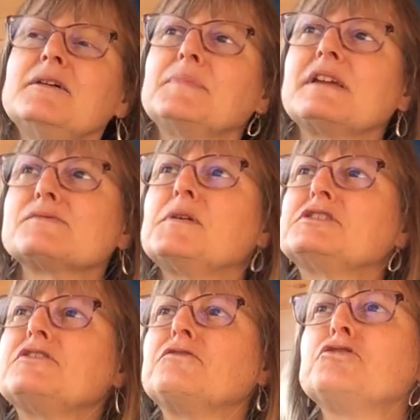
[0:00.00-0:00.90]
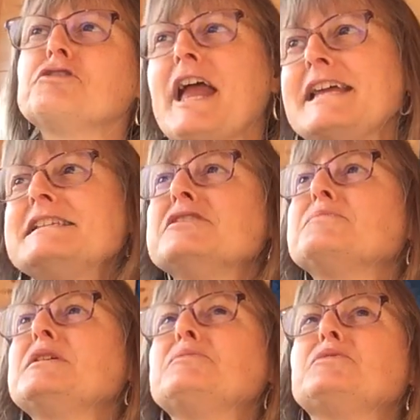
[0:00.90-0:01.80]
because once you've created
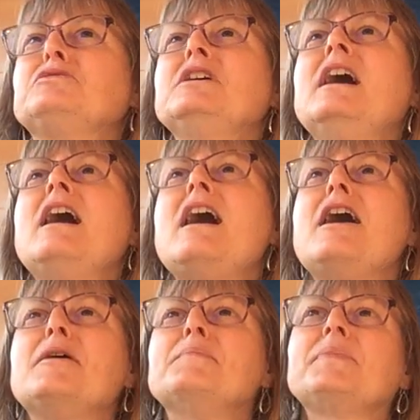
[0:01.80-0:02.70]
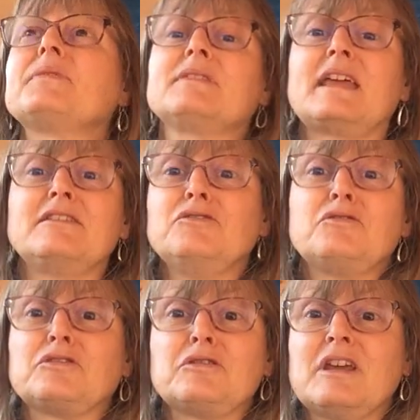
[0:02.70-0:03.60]
people, then you
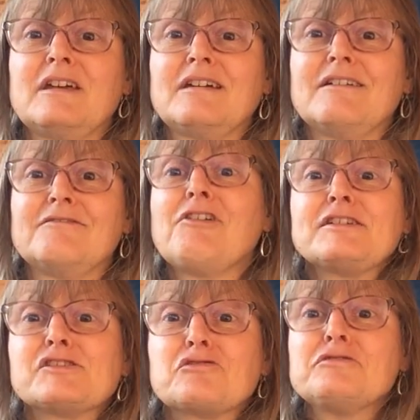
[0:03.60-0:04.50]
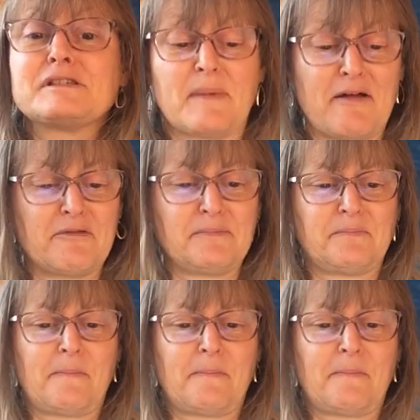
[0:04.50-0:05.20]
can write stories about them.